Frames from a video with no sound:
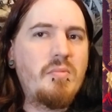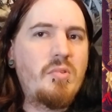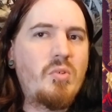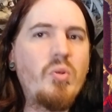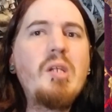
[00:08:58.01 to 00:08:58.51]

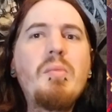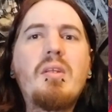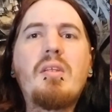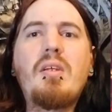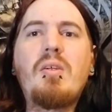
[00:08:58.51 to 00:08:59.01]
screaming
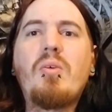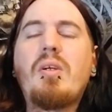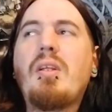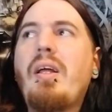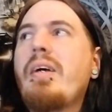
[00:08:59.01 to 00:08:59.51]
that they're doing in
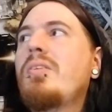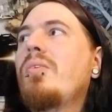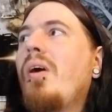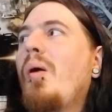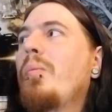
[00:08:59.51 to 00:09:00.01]
the last
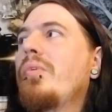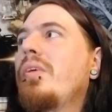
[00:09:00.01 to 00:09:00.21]
two albums